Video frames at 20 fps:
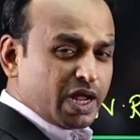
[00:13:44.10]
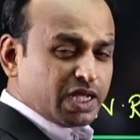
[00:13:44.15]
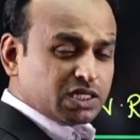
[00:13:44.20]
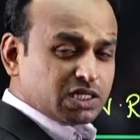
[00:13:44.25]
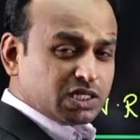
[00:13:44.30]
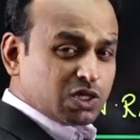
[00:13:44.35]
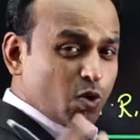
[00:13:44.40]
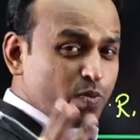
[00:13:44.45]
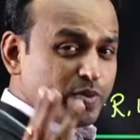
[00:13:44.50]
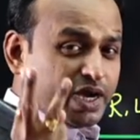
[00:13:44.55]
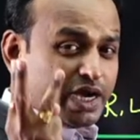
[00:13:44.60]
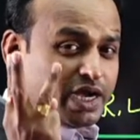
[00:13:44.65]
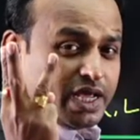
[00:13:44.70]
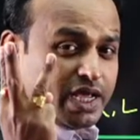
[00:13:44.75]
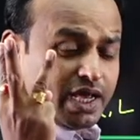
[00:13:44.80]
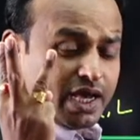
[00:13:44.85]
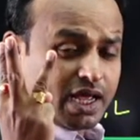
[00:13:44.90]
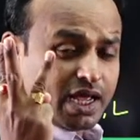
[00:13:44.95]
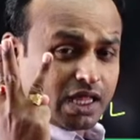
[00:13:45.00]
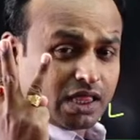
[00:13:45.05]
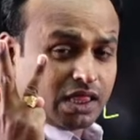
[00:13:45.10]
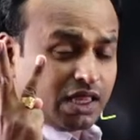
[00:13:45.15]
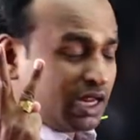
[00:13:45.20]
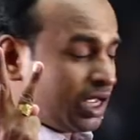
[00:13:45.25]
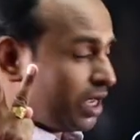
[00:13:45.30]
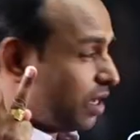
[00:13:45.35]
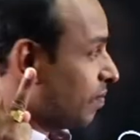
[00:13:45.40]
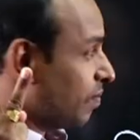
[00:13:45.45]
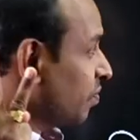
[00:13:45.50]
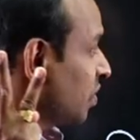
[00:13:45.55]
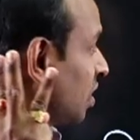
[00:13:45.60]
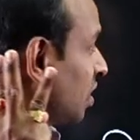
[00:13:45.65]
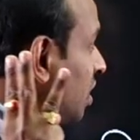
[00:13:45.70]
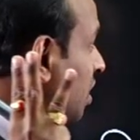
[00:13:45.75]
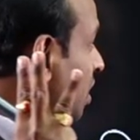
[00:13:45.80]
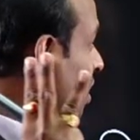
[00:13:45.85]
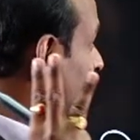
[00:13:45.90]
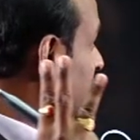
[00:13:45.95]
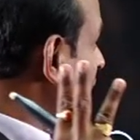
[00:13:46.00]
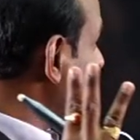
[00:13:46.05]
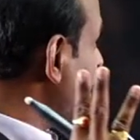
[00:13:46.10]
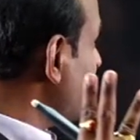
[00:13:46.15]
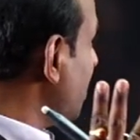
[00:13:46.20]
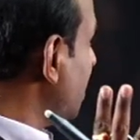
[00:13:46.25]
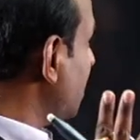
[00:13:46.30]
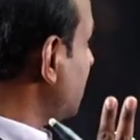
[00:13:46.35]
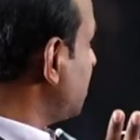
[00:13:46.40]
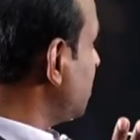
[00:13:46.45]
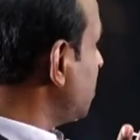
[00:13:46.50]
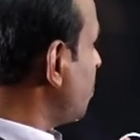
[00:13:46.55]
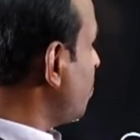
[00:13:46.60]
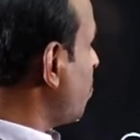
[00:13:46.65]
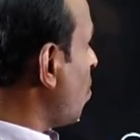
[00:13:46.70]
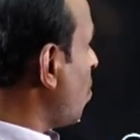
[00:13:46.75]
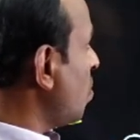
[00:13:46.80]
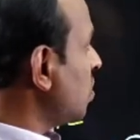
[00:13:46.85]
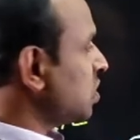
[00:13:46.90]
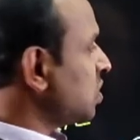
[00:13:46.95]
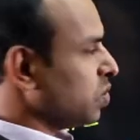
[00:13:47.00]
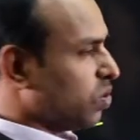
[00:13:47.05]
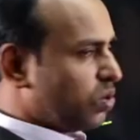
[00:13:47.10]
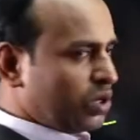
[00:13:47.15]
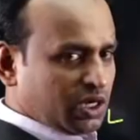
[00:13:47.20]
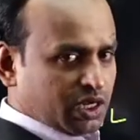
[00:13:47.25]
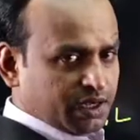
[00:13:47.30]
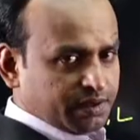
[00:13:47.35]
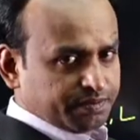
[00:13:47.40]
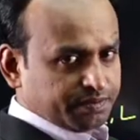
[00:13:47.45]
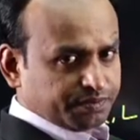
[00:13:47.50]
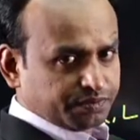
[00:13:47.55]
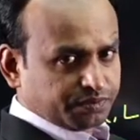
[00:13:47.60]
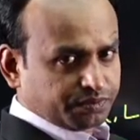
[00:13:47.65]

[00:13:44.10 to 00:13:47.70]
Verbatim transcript: branches, how many, dear? Three. Three means poles only.